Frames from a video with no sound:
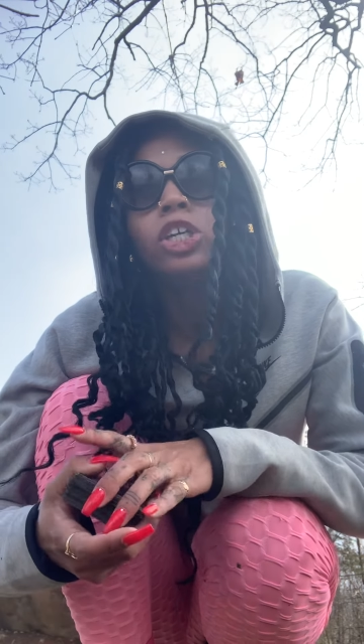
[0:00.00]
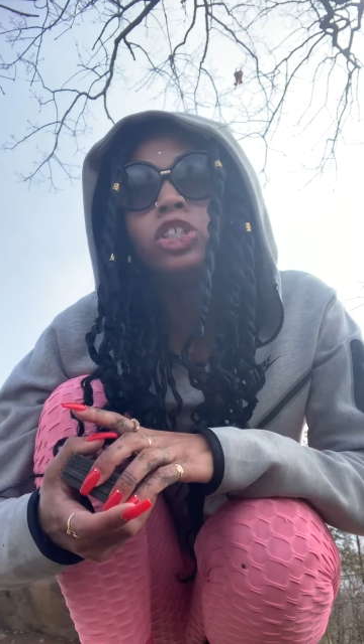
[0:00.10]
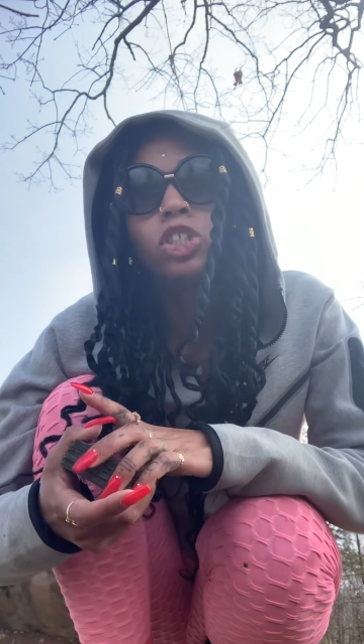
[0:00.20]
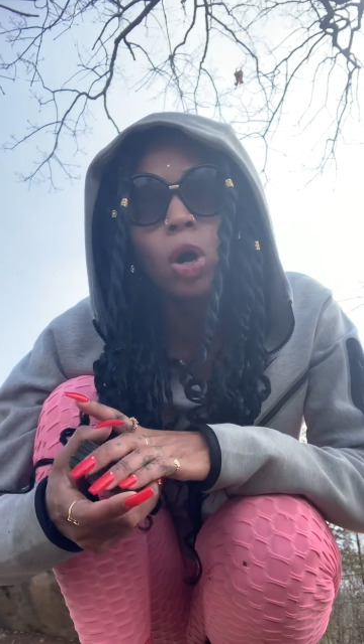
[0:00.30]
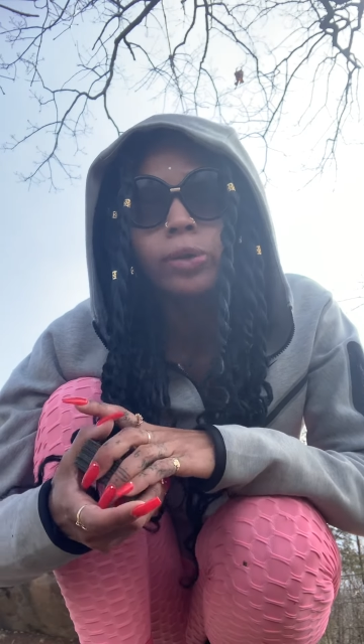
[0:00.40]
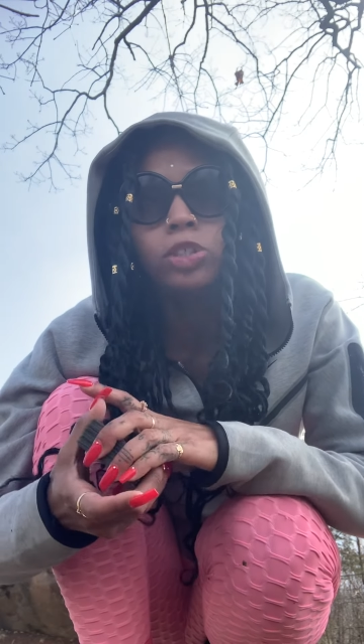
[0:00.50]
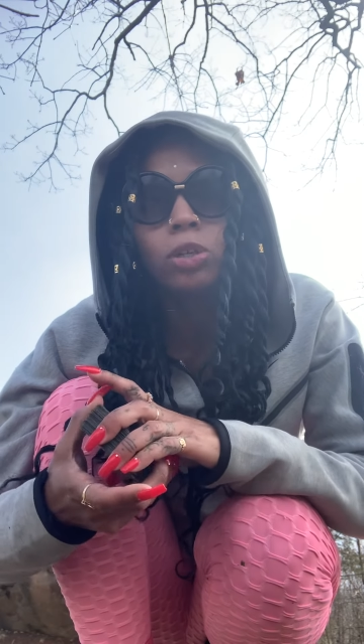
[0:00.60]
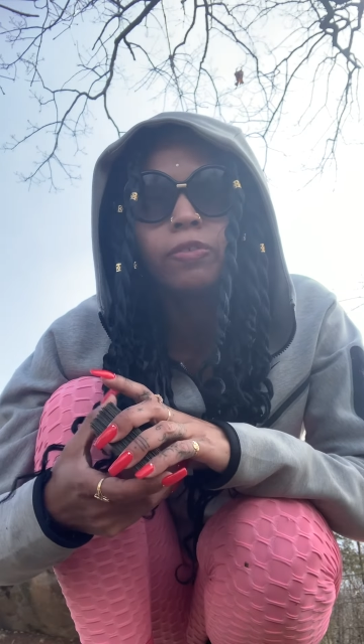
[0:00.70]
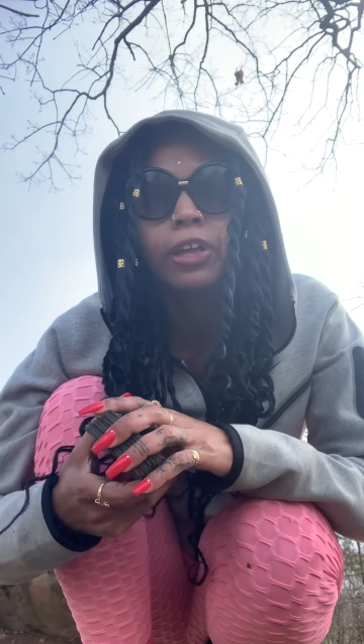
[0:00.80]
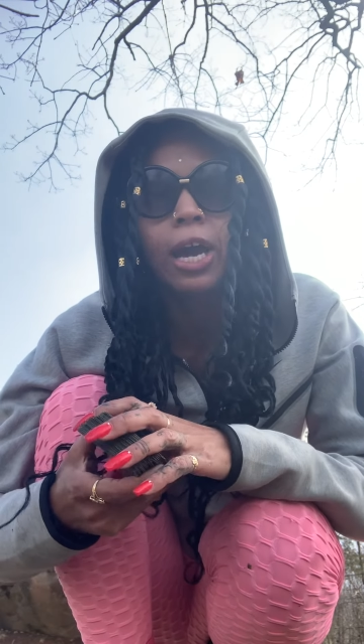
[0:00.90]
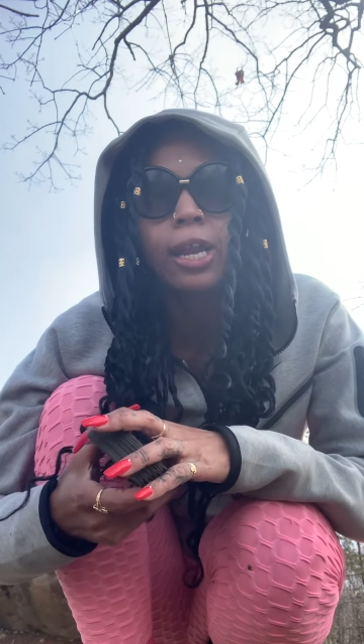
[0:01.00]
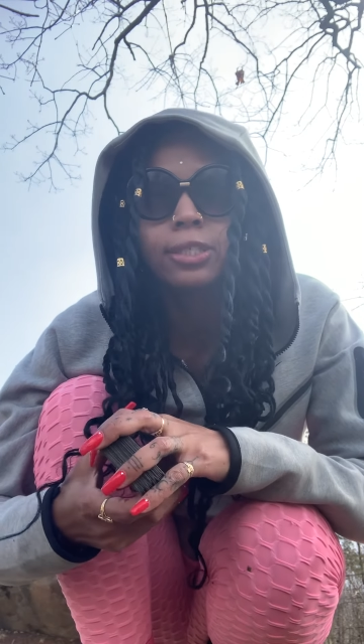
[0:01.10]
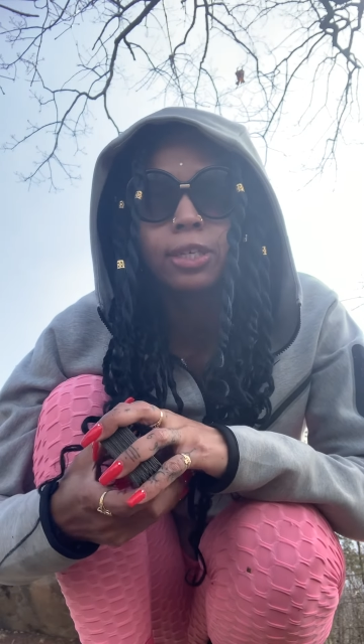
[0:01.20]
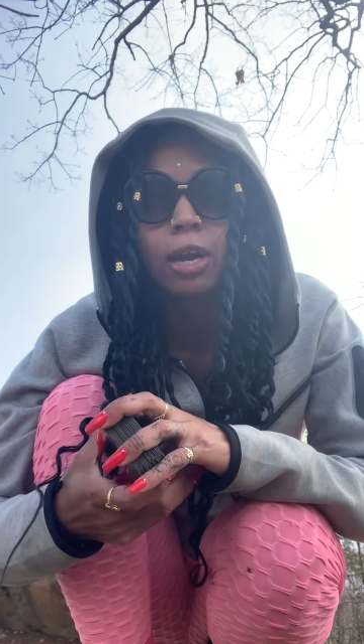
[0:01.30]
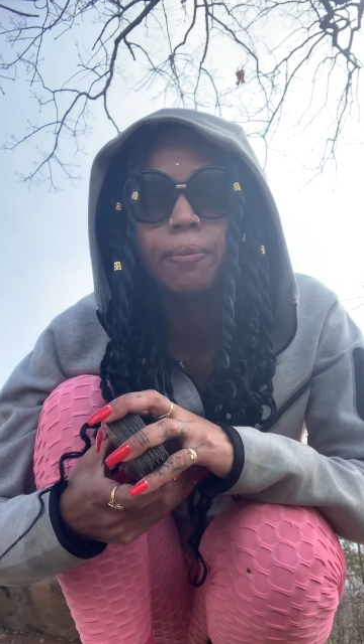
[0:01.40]
so intuitively
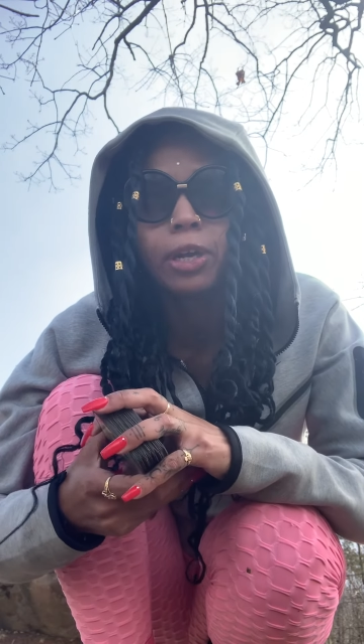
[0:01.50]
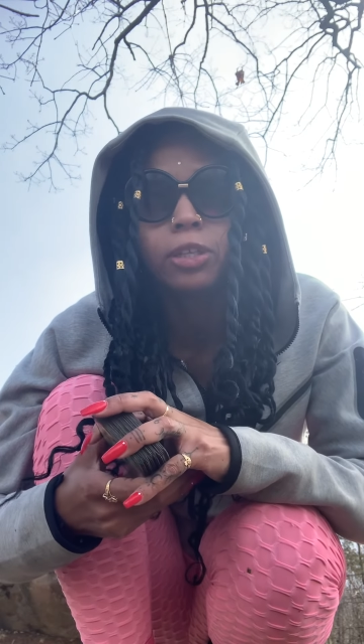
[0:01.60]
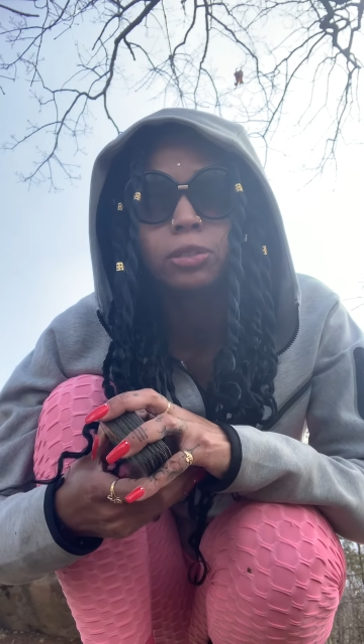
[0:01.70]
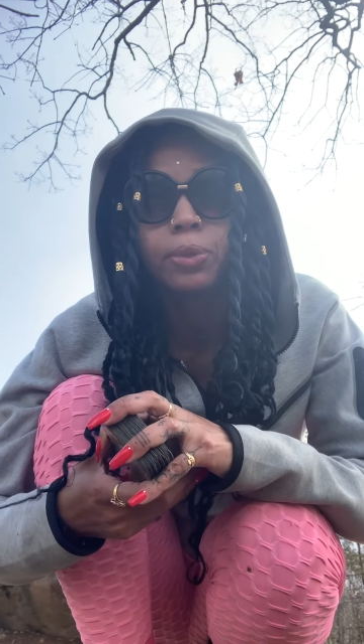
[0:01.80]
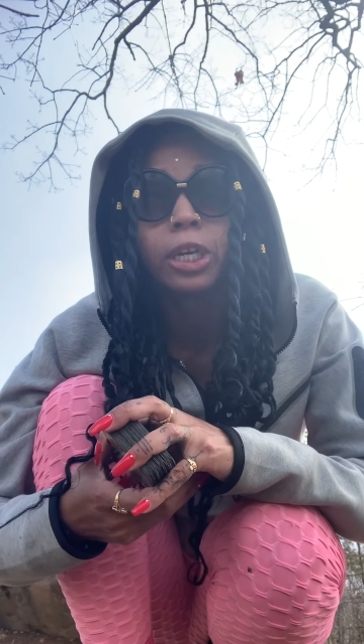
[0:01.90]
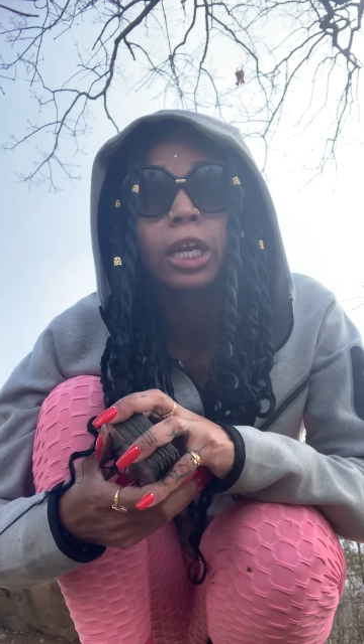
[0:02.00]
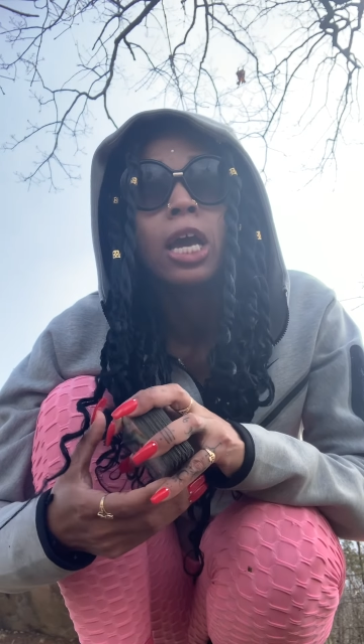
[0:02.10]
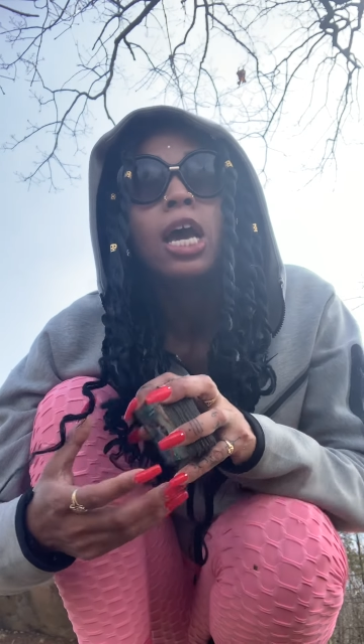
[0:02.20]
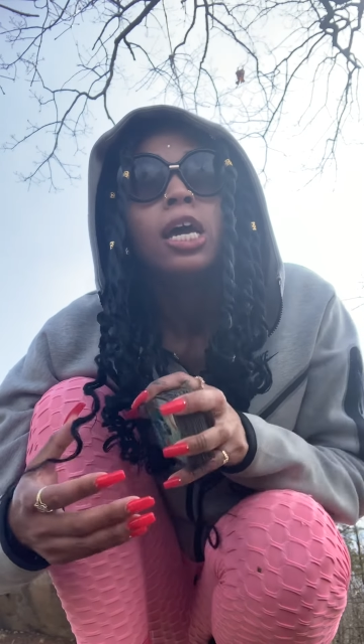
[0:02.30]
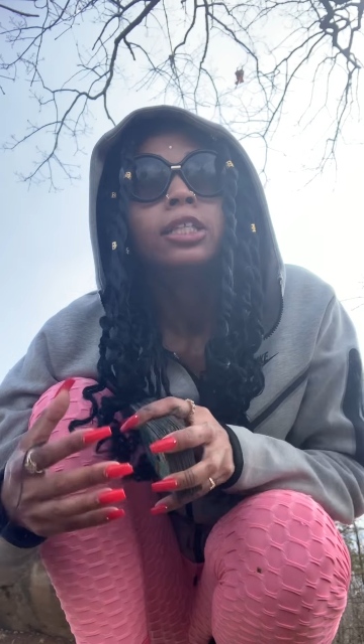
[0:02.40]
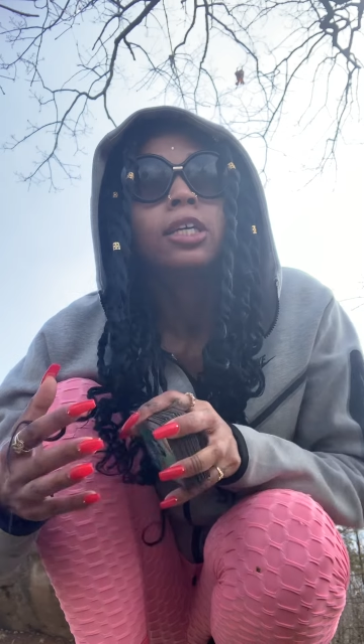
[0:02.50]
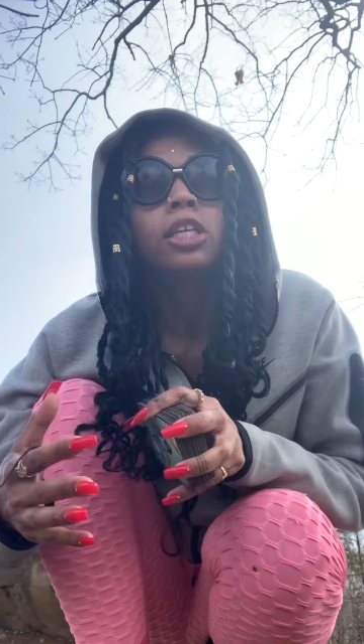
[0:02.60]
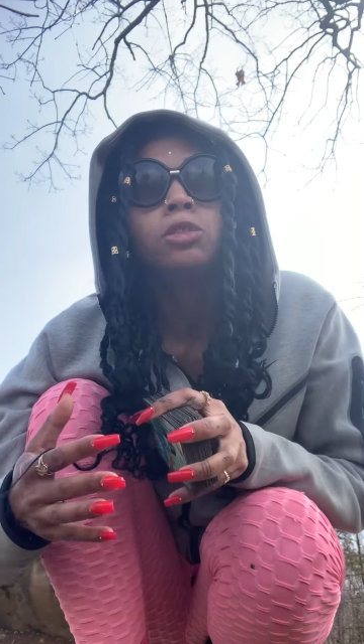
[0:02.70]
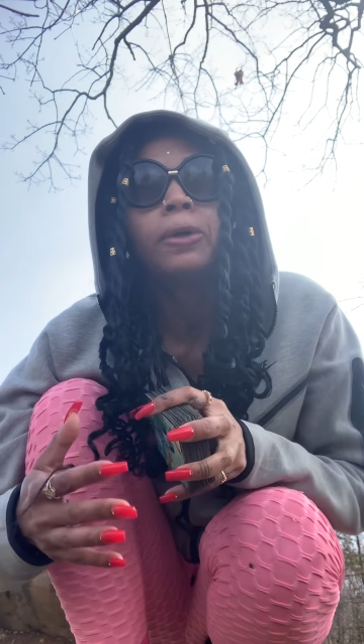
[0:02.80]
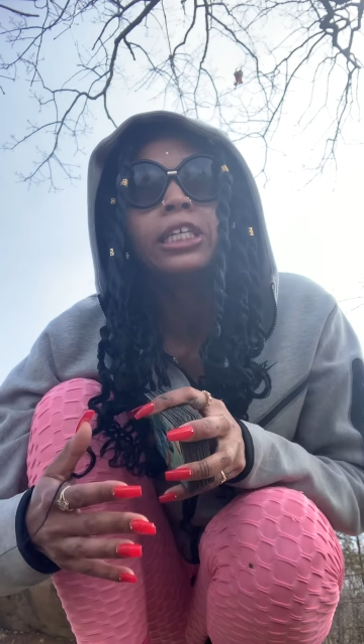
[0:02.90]
guided to come here this morning to
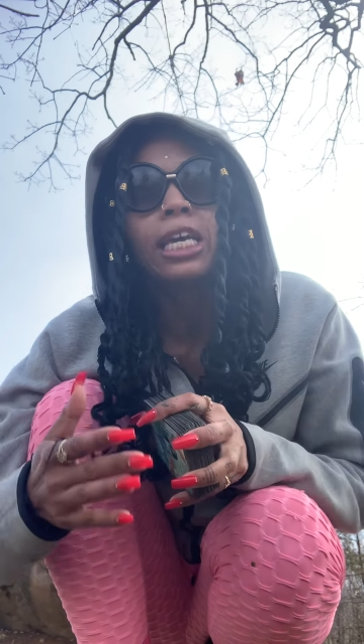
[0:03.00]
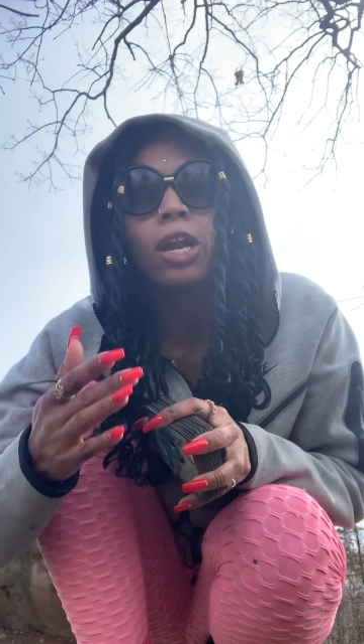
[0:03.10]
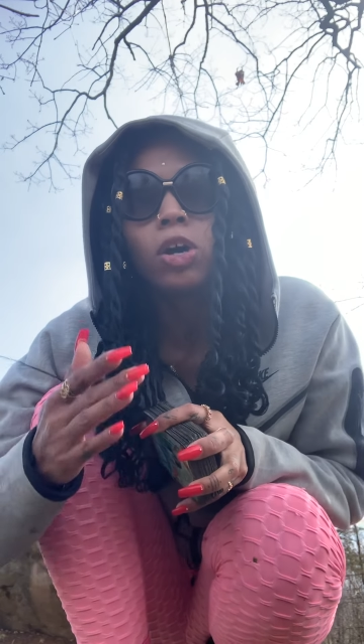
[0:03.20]
this place. And